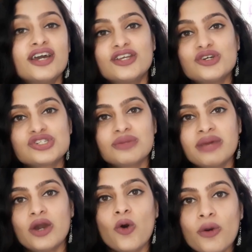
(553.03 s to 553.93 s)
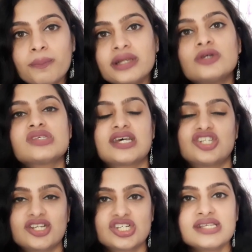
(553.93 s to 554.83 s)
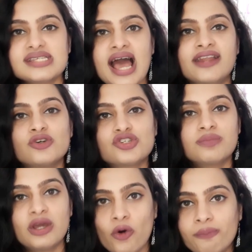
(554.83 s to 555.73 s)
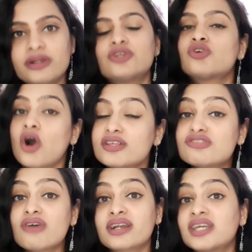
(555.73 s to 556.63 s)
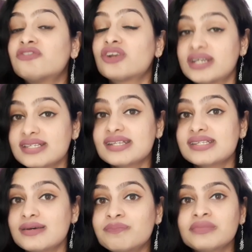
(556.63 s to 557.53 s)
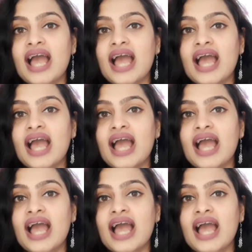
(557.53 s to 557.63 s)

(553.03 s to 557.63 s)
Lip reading: you should be open to suggestions and you should be open to constructive criticism,